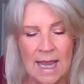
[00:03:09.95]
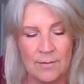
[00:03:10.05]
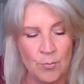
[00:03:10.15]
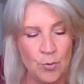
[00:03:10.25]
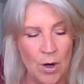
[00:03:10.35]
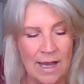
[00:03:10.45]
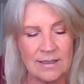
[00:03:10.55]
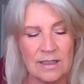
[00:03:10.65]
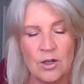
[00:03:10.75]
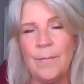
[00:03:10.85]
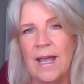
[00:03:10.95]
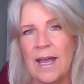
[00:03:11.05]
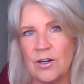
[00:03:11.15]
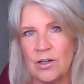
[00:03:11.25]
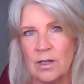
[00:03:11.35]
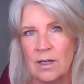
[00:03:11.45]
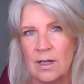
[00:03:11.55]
and practical manner